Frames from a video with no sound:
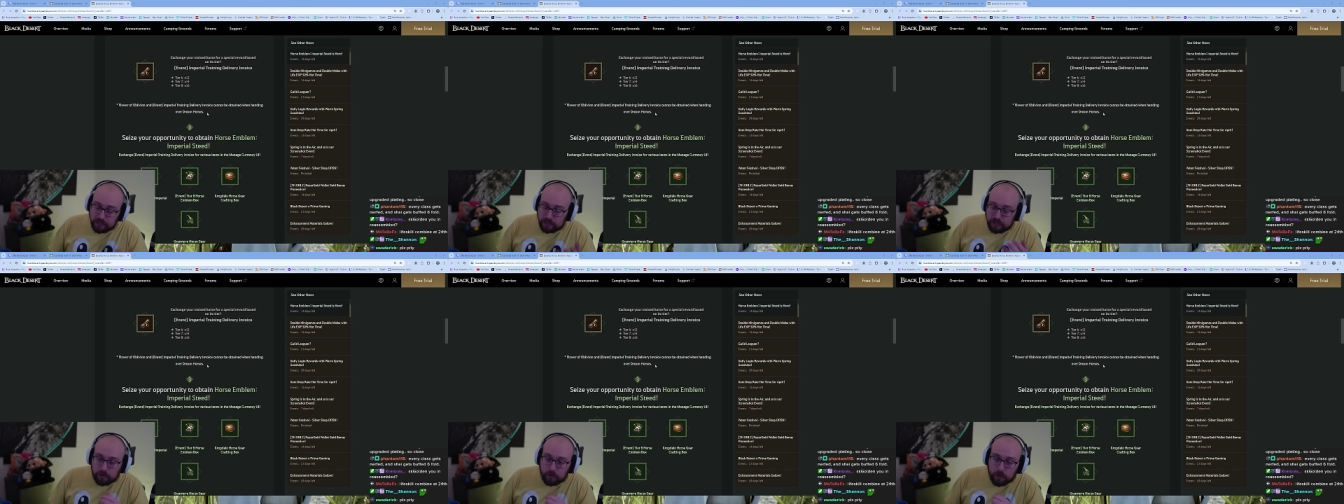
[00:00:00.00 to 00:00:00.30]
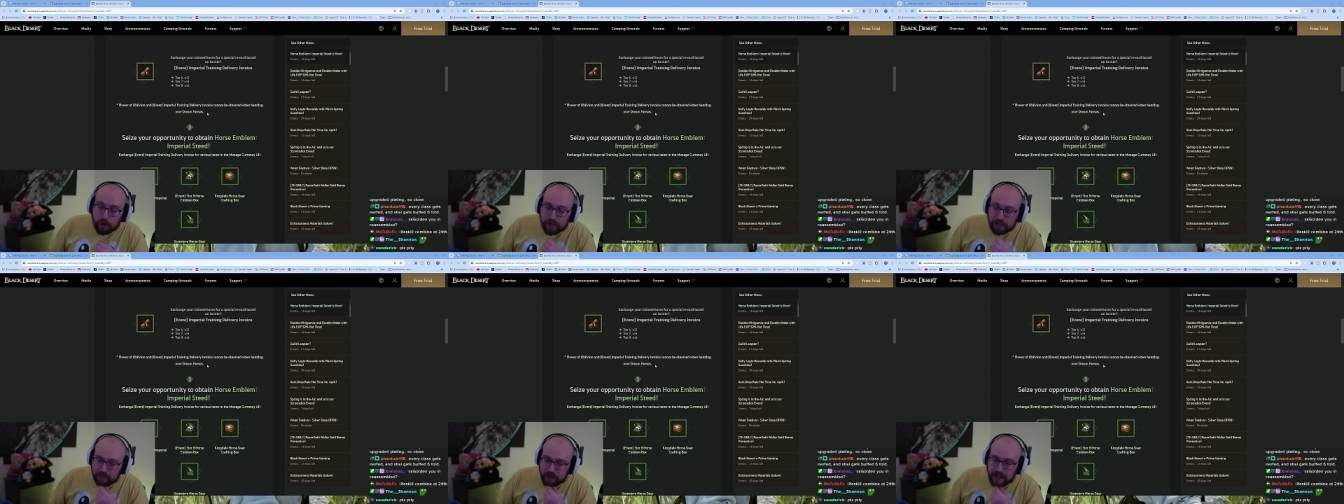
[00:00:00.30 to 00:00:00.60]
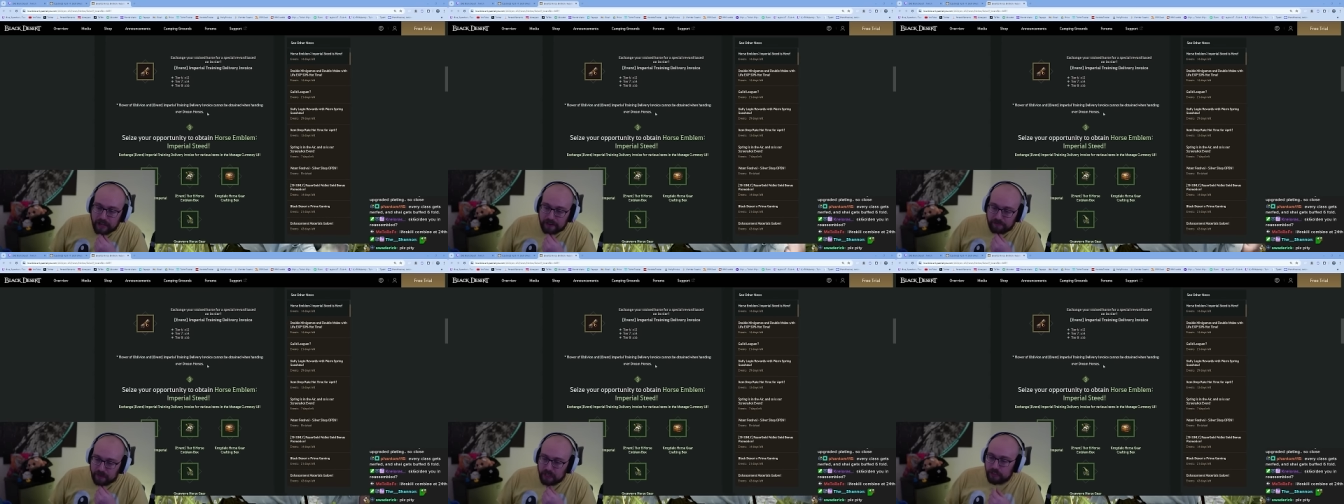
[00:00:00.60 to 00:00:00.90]
while you're
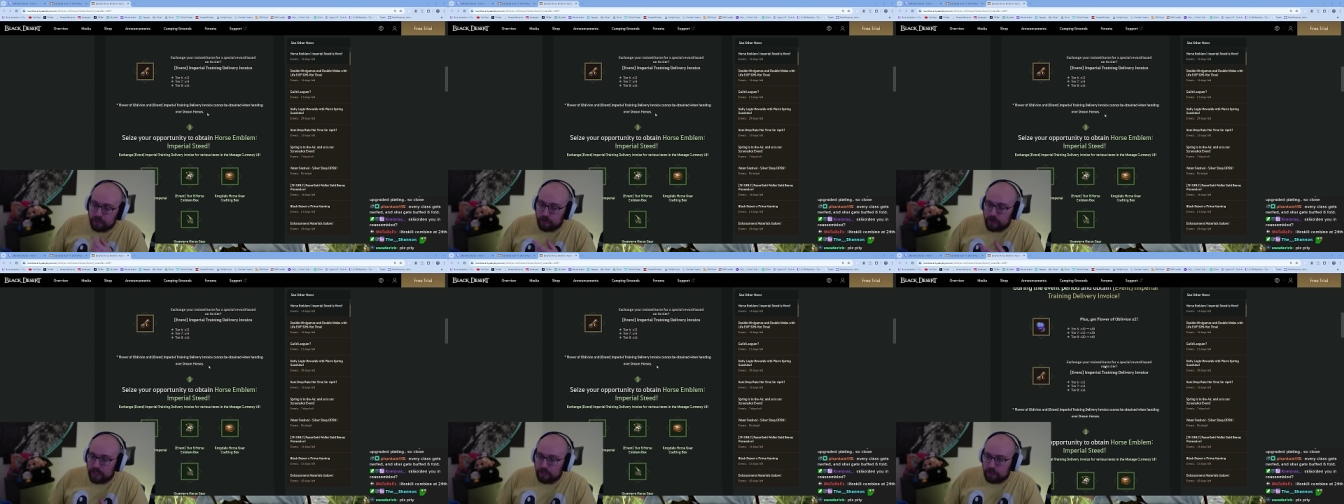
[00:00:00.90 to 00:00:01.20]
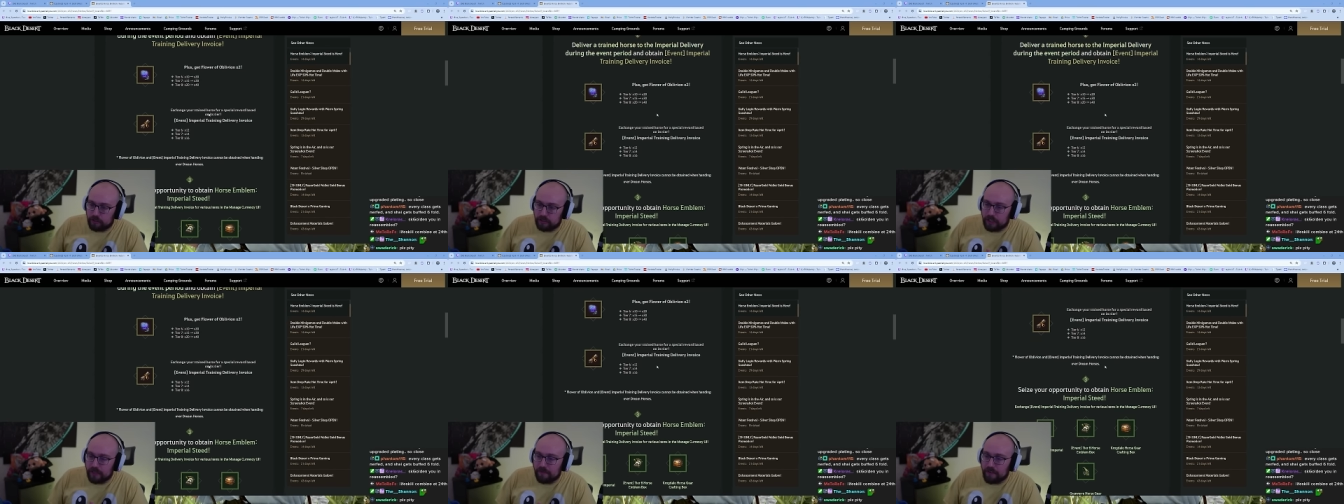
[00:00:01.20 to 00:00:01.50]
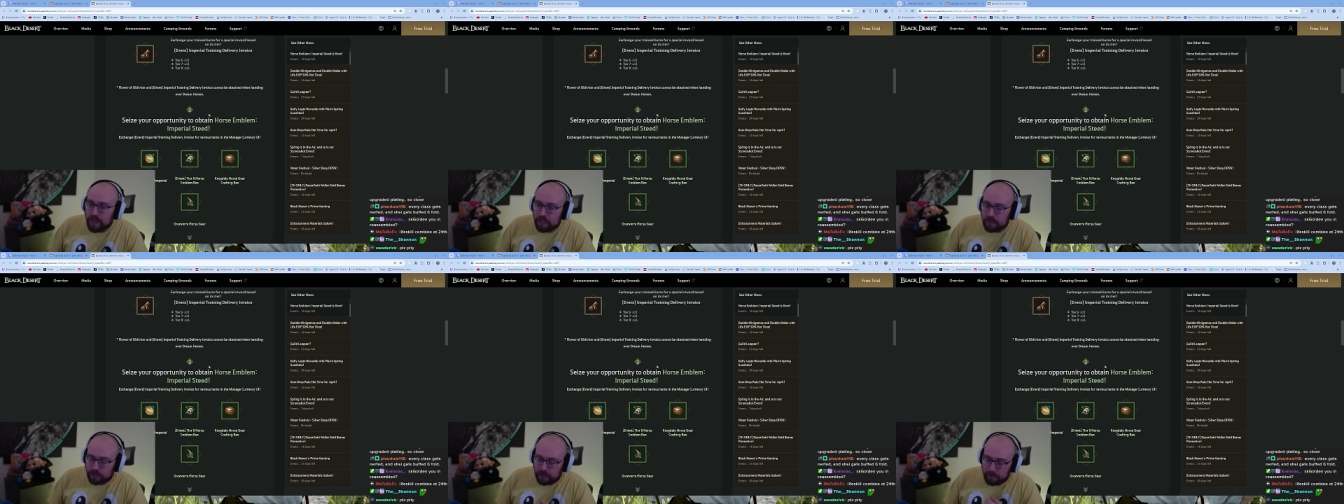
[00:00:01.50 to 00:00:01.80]
A F K training during the
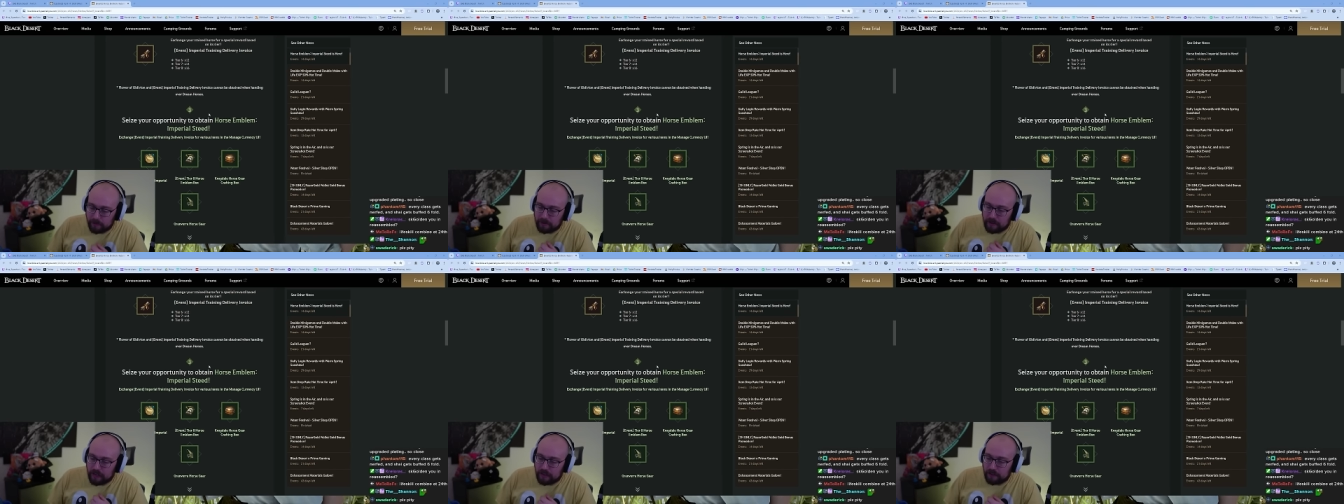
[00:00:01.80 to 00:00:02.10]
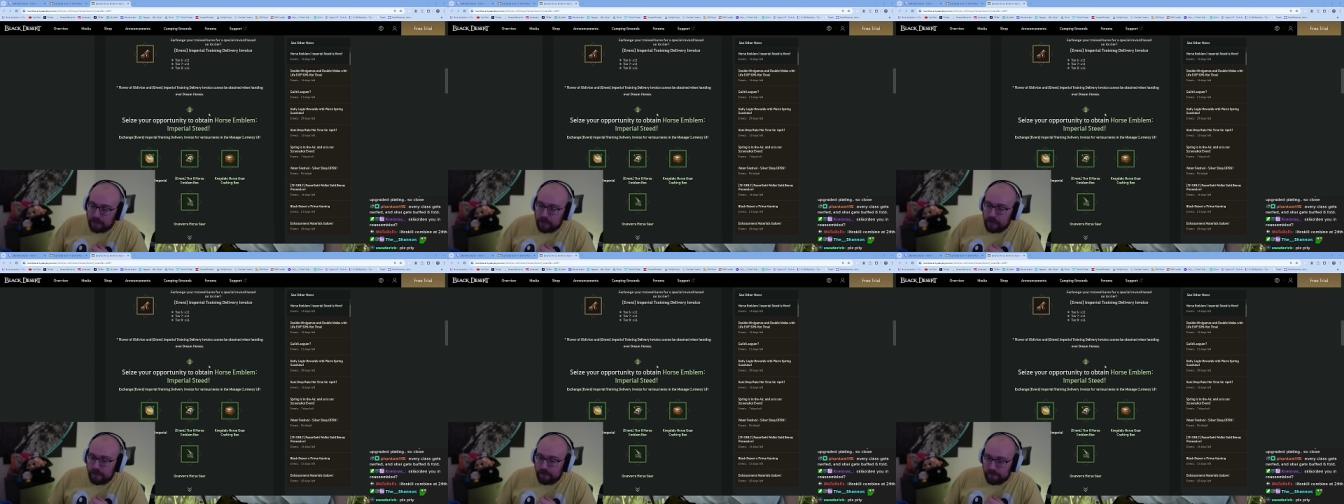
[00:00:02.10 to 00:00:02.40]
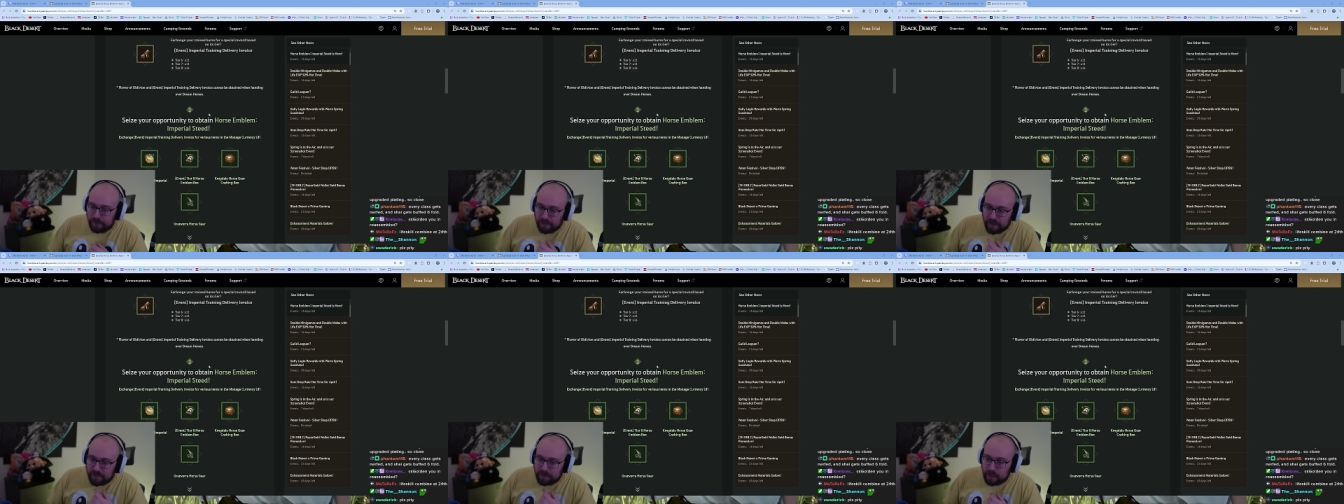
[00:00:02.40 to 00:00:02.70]
event, you're going to be getting
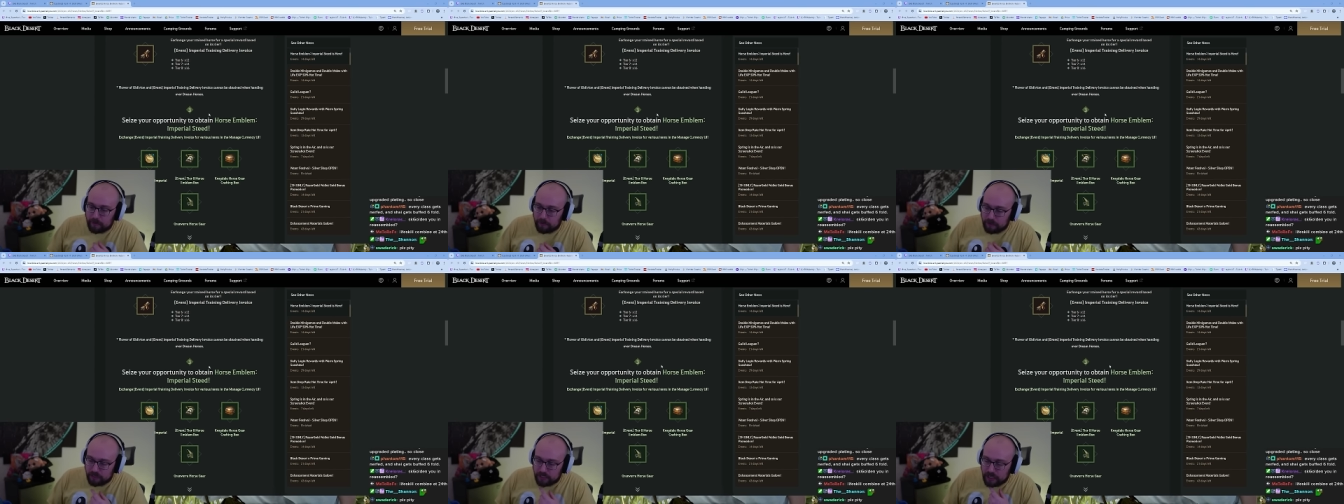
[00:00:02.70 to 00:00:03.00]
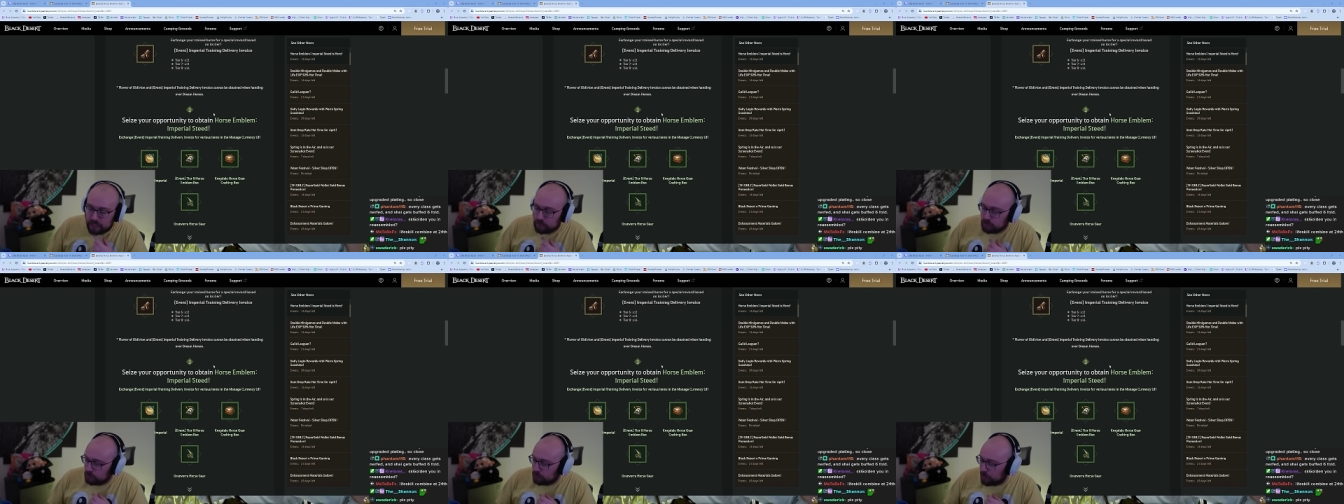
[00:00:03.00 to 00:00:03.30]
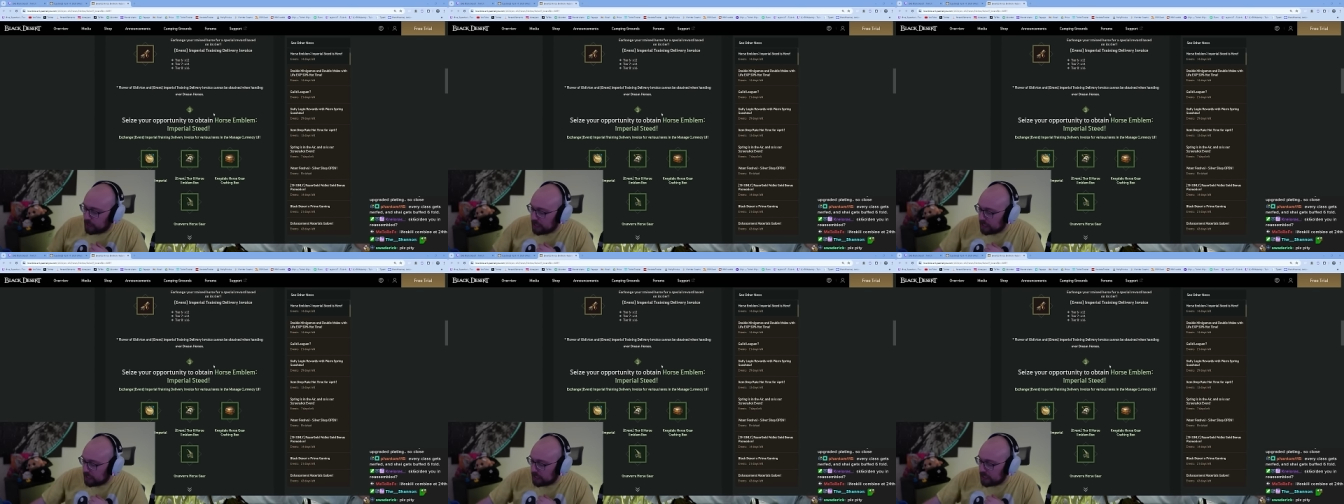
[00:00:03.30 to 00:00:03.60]
fifty percent
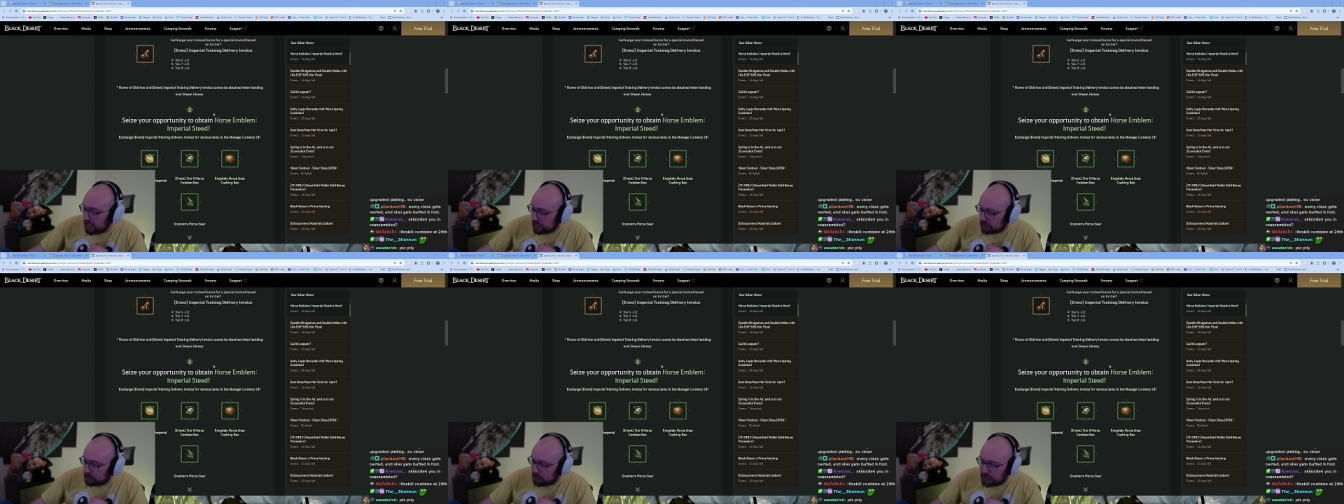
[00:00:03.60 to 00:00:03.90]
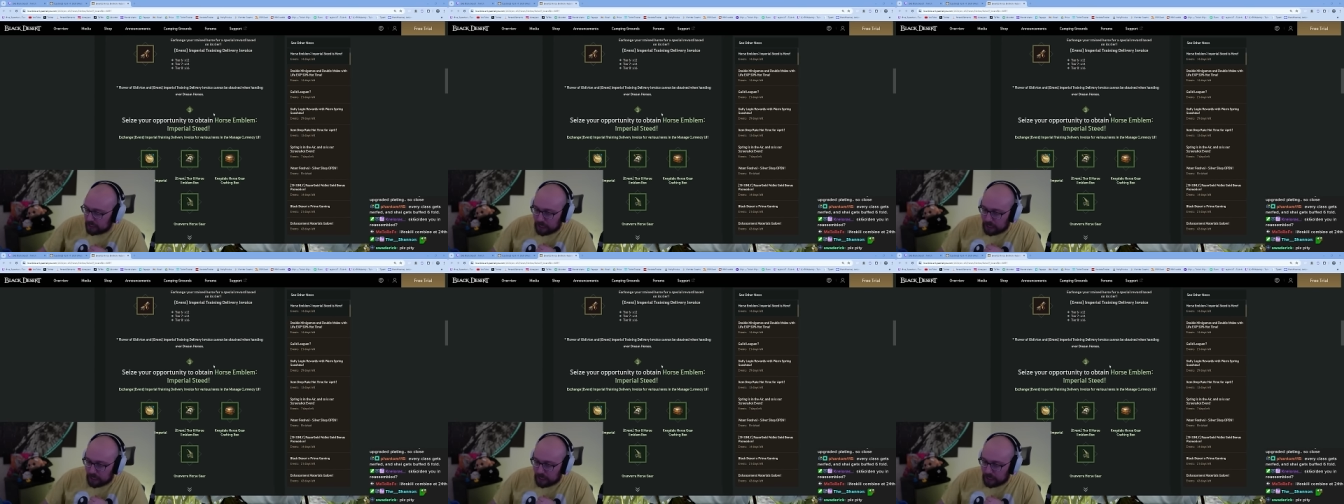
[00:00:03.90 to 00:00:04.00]
training E X P,